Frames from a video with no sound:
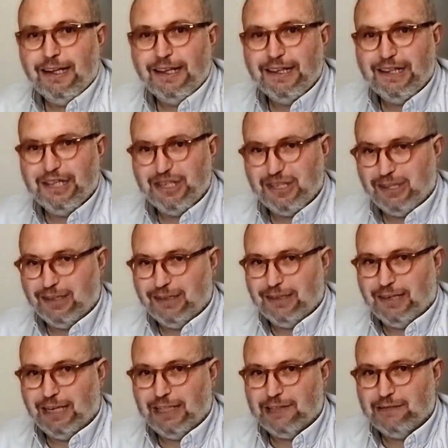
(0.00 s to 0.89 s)
digital
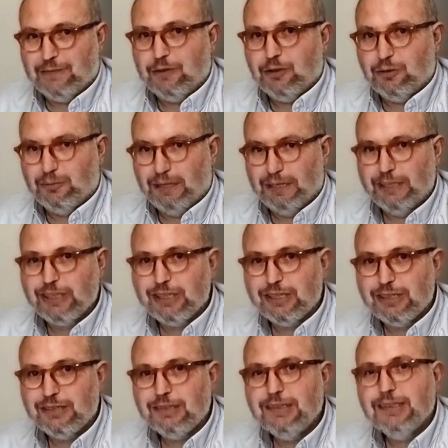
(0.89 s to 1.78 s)

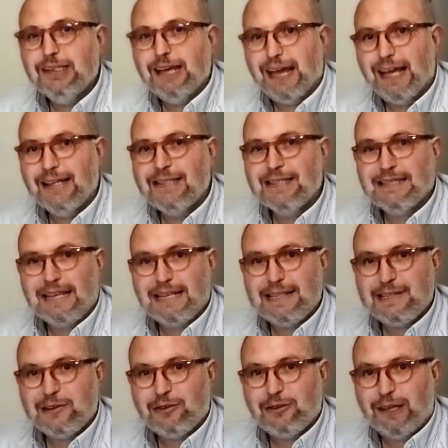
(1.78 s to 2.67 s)
transformation, and
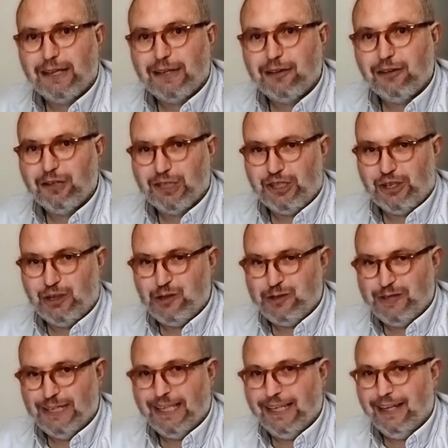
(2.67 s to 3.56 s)
sensor technology
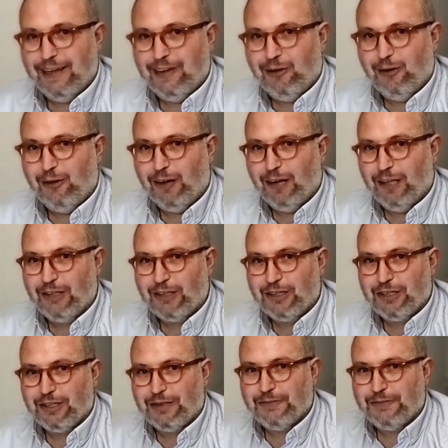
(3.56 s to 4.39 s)
using in aquaculture.